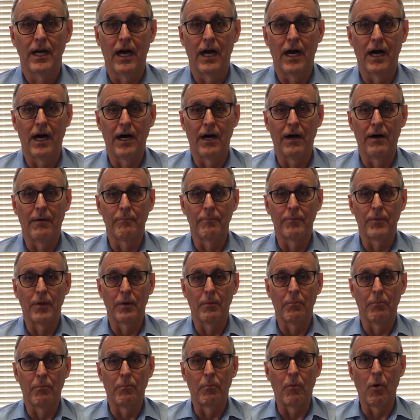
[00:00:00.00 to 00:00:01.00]

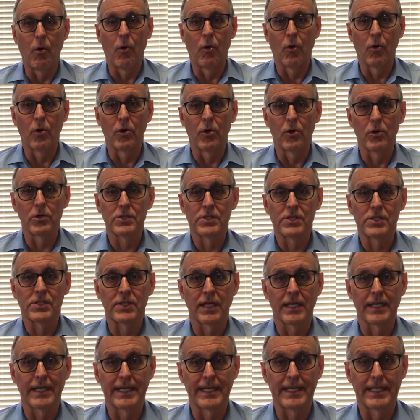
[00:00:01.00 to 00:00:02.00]
more
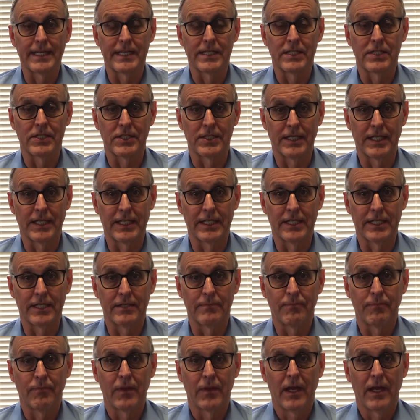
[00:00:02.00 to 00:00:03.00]
study is
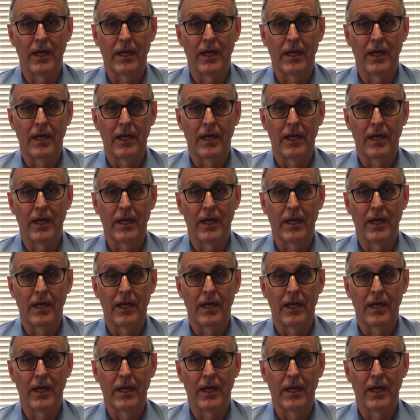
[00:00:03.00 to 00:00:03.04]
needed.